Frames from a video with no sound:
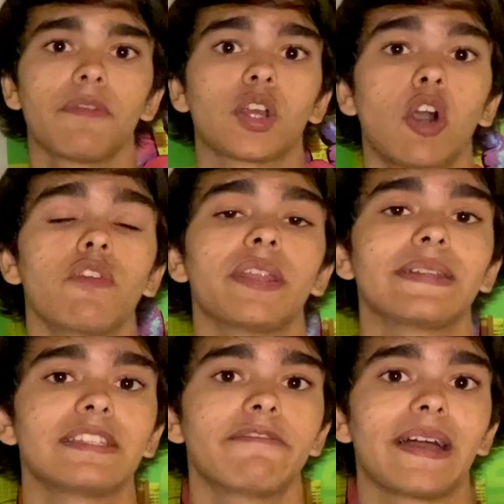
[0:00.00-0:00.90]
of the
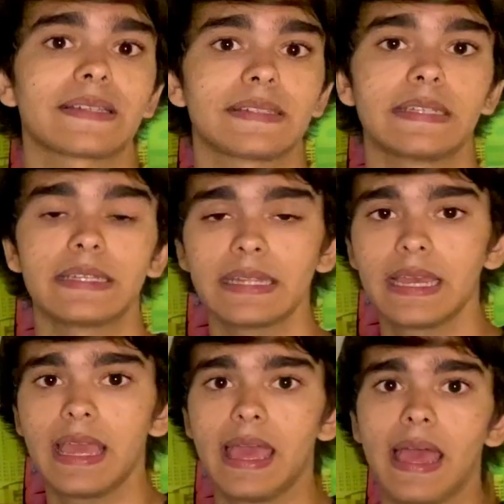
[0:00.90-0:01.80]
COVID-19 vaccine.
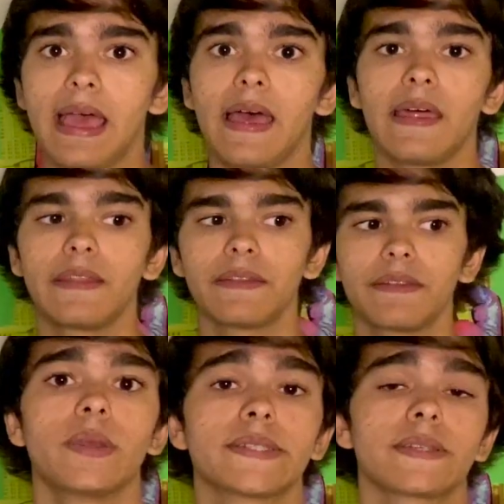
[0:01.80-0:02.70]

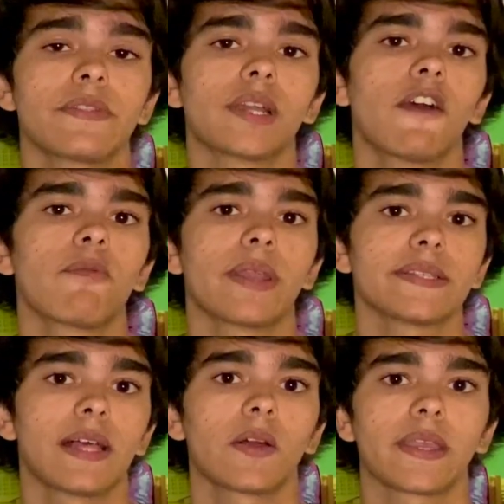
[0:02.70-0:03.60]
And basically the government
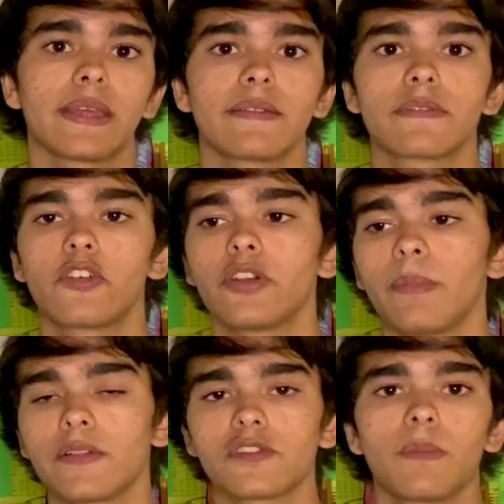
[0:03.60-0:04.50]
has allocated certain
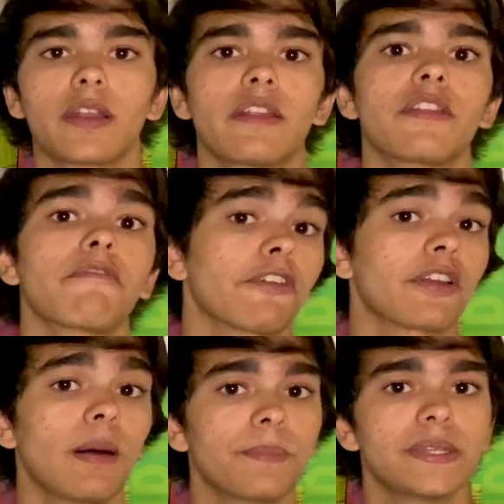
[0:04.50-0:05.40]
amounts of money to
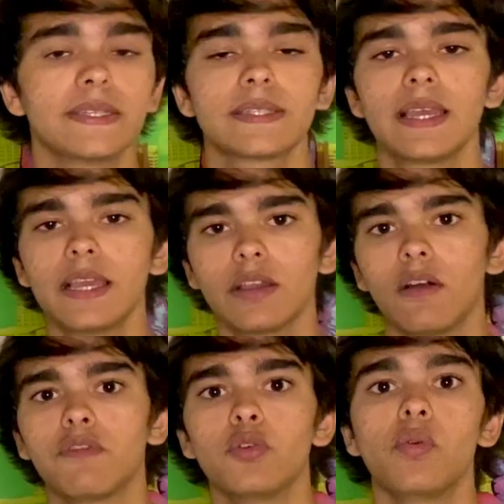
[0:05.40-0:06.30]
different companies
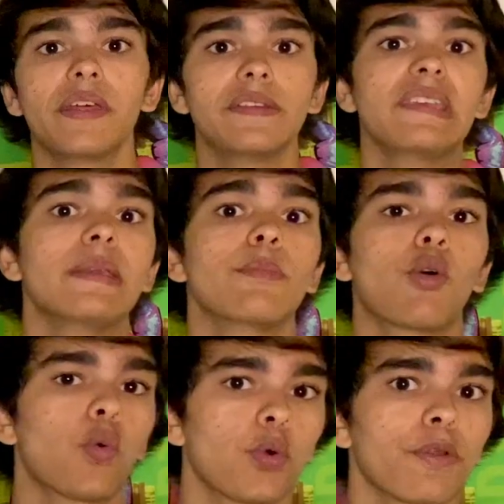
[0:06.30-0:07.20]
of who they
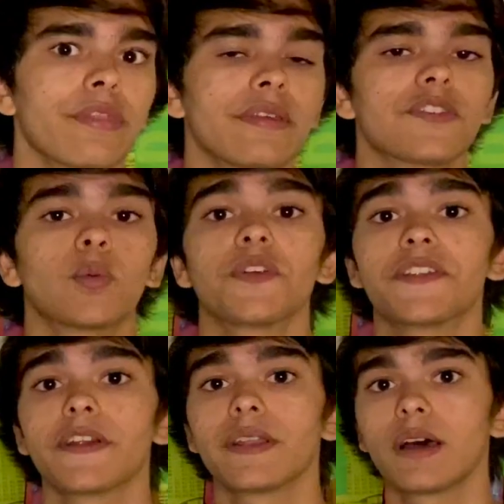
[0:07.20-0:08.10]
deem worthy. So
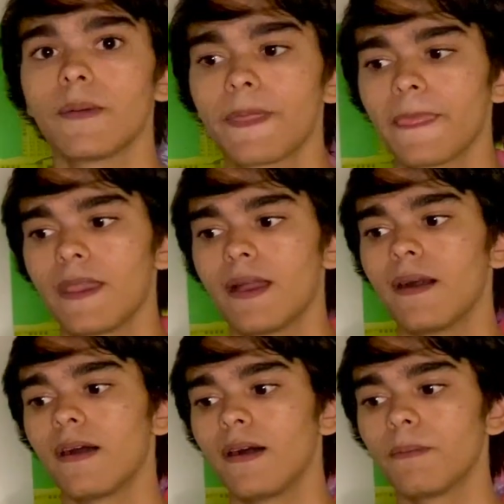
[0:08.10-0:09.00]
Moderna,
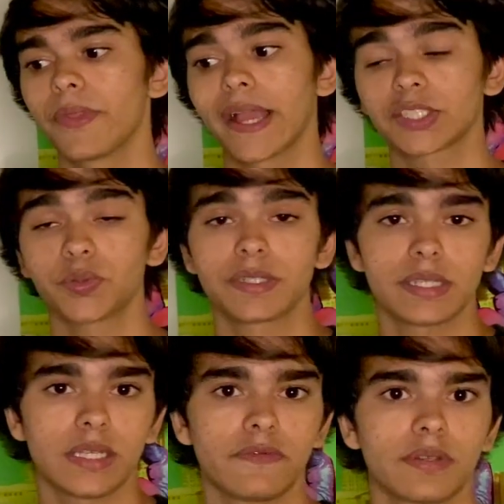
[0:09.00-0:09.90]
they actually
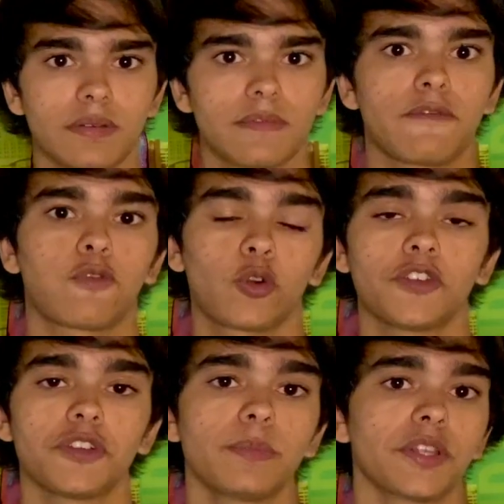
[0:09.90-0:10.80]
received
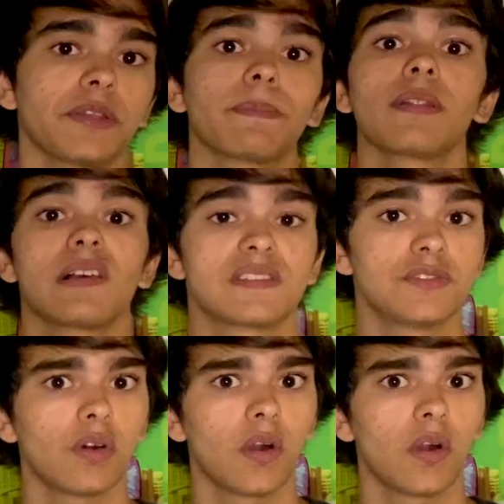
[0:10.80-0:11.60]
$400 million plus,